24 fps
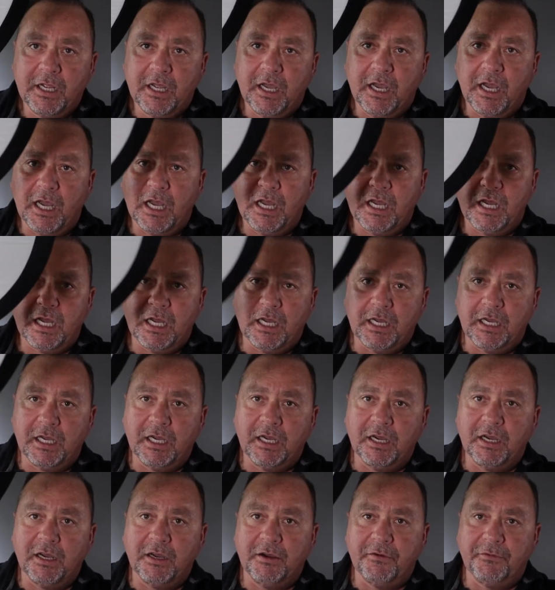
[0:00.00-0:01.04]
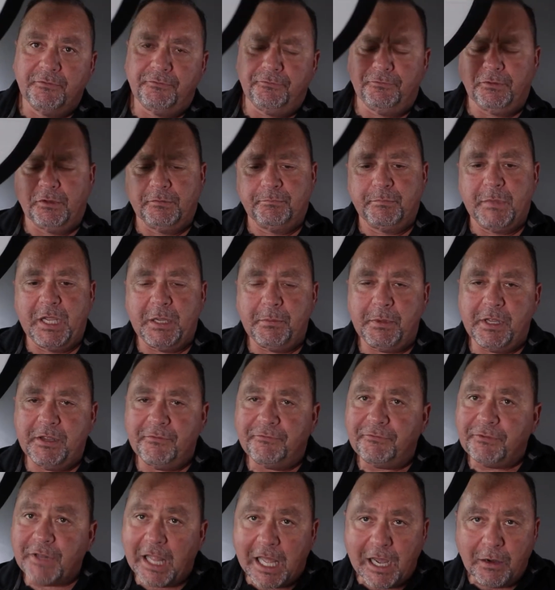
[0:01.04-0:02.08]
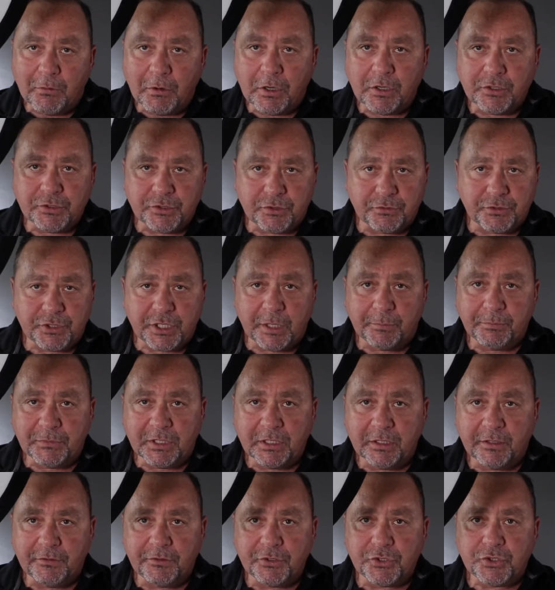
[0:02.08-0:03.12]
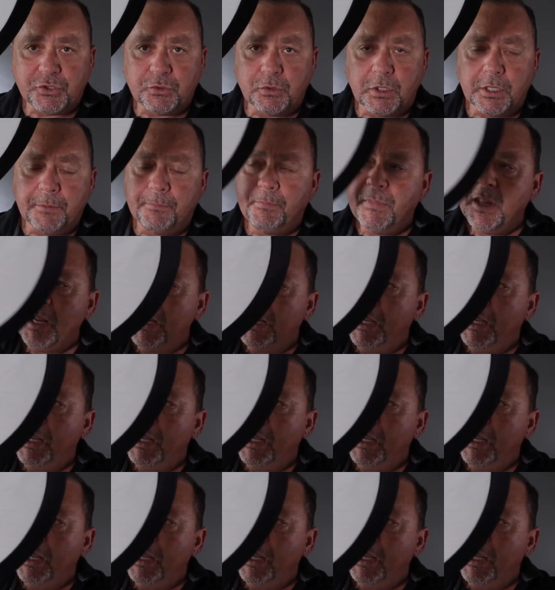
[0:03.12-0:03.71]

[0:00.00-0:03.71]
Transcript: of maybe flowers or something of the sort.